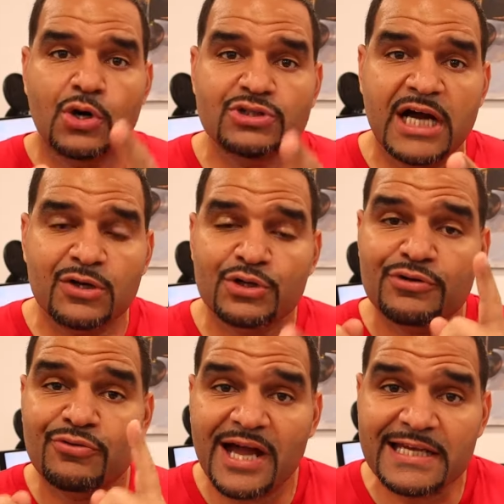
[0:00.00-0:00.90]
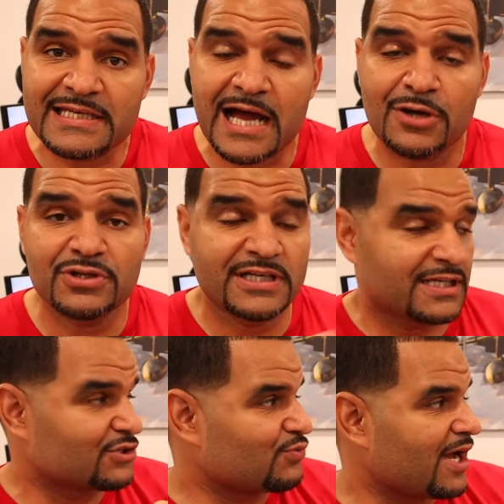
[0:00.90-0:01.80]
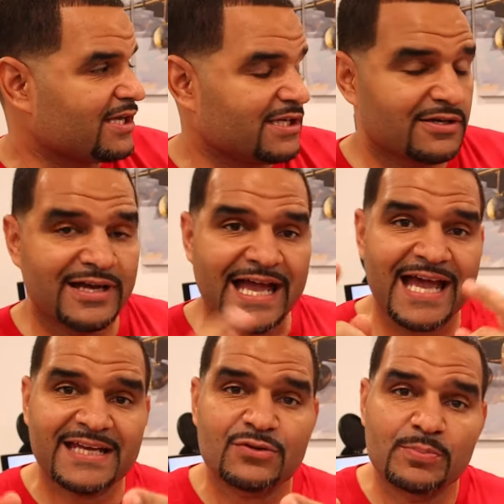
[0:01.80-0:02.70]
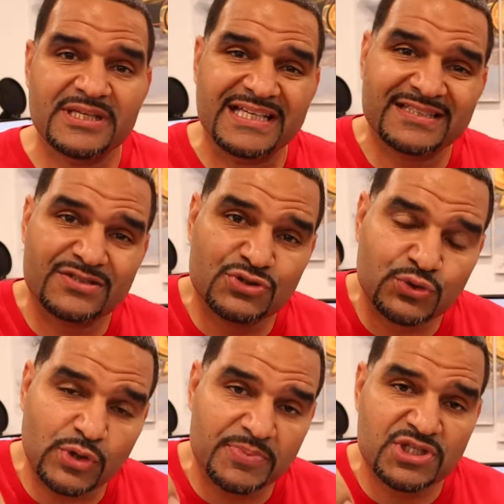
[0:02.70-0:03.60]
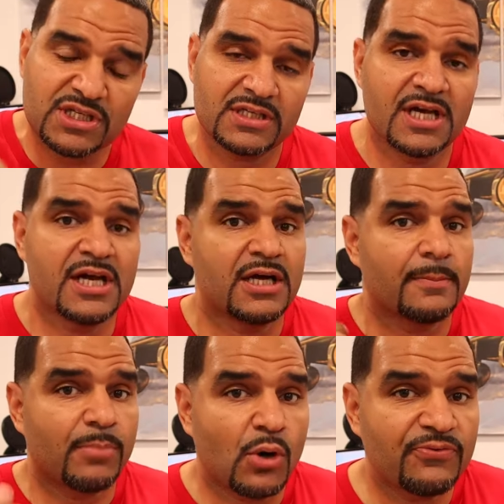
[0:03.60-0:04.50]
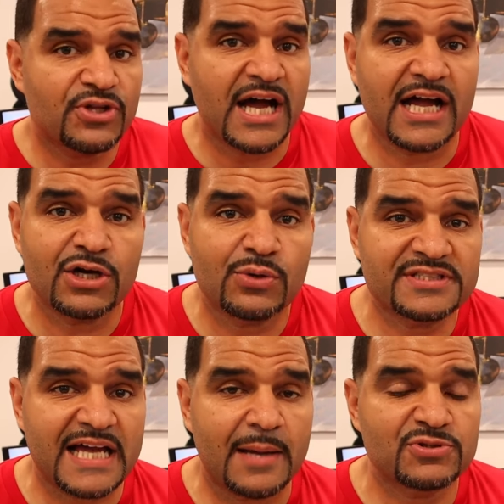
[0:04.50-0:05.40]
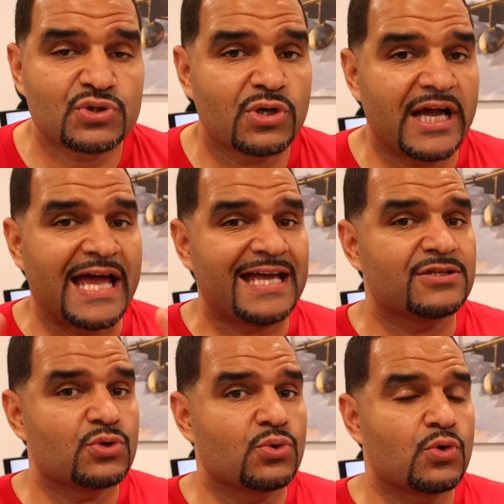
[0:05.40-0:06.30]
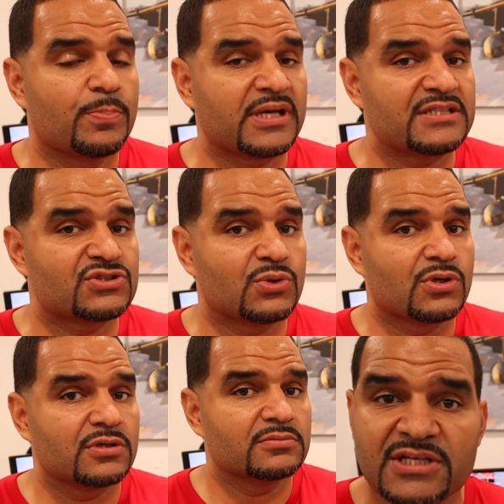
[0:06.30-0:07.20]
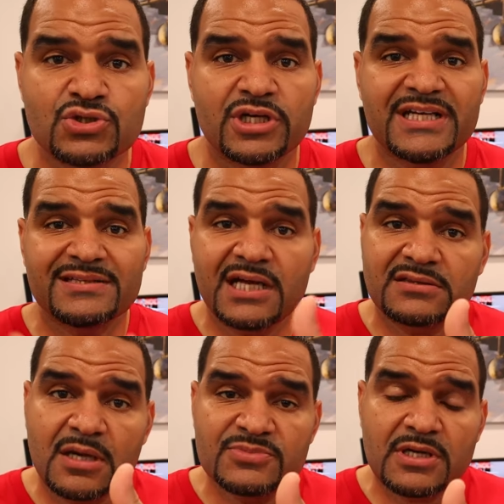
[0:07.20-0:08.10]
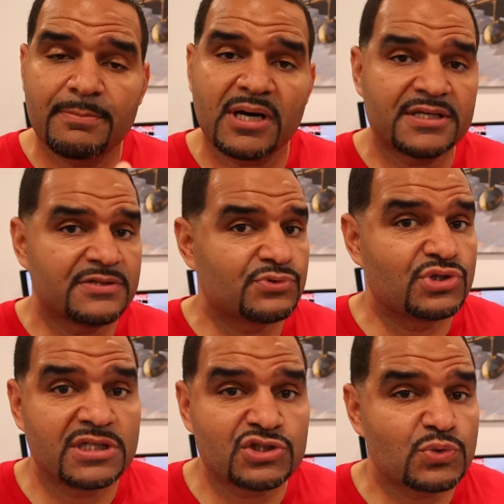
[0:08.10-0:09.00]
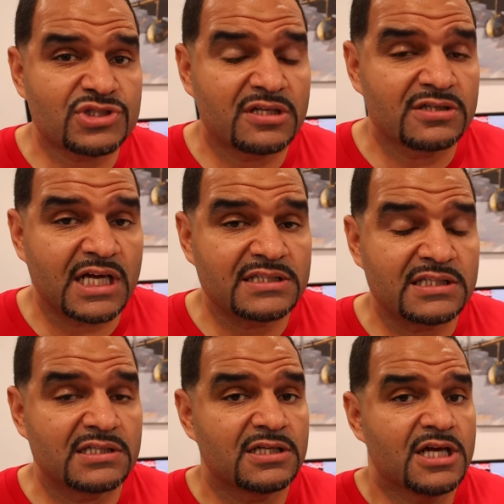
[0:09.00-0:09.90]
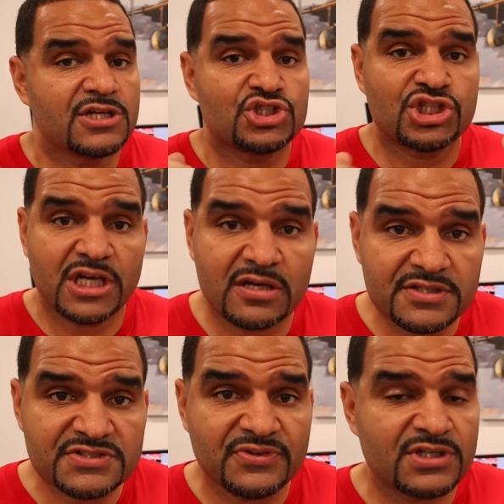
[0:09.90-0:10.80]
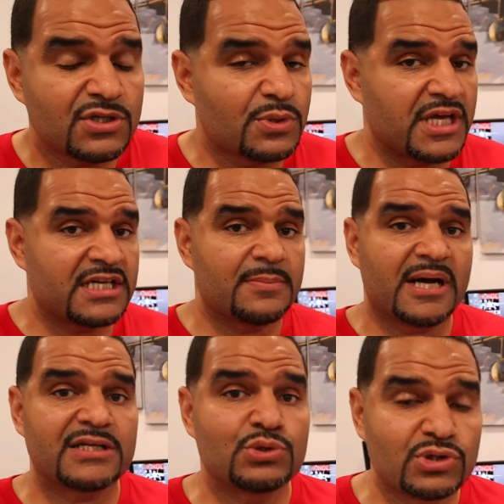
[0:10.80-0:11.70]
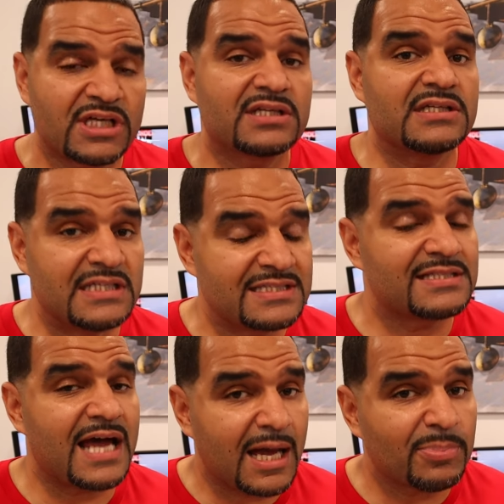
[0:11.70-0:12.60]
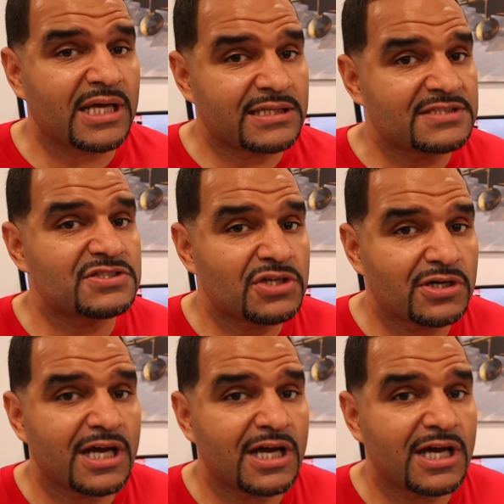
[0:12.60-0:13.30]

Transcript: go download it right now. The link is right here and it'll be in the description, both for the iOS App Store and the Google Play Store. Make sure to hit that thumbs up button if you think this was a good idea. Share this video with anybody you think needs an app like this in their